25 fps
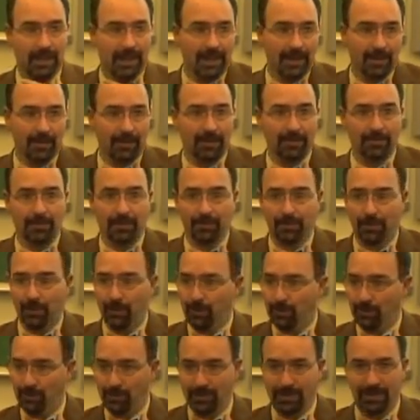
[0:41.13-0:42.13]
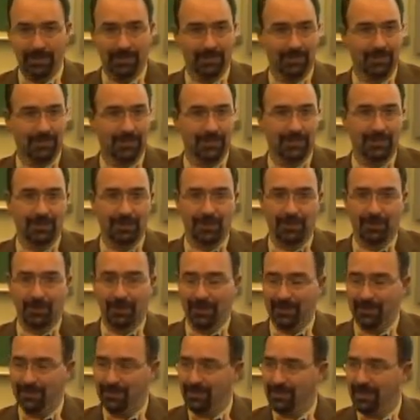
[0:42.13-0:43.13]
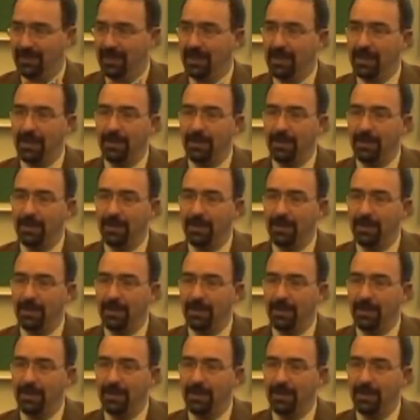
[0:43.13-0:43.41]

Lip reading: I don't have the vocal skills to do chorus.